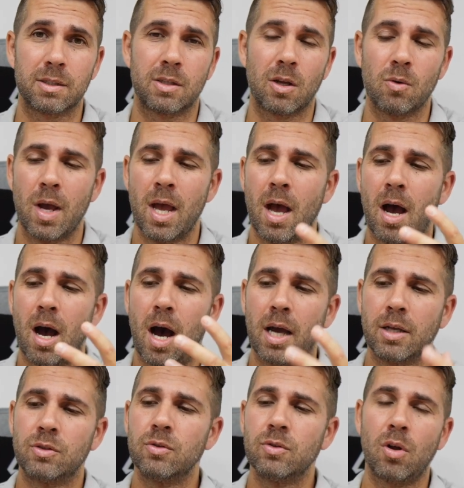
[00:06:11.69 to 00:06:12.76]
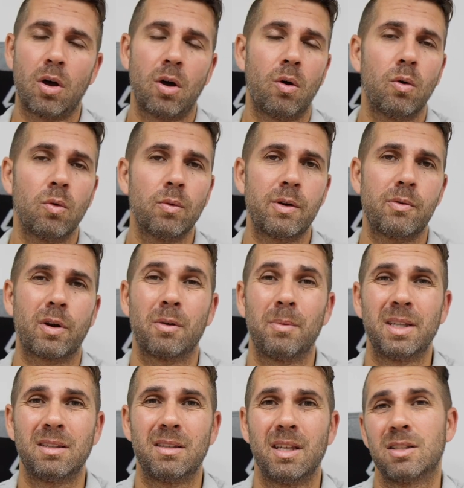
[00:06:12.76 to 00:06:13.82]
So I do not only
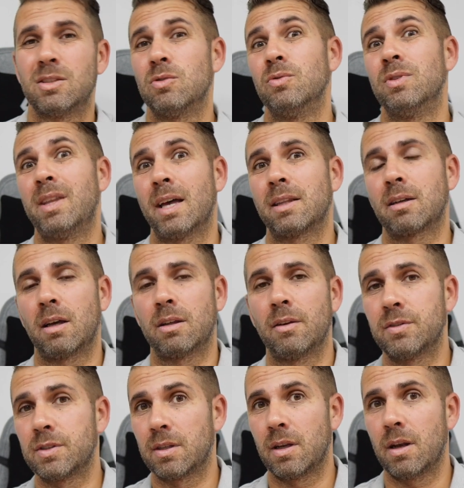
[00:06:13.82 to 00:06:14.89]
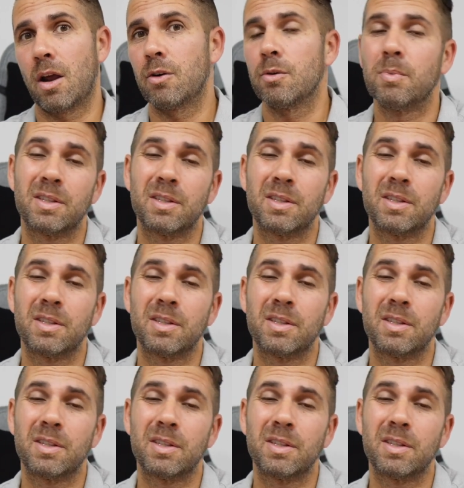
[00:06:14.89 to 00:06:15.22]
recommend this to that kind of scenario,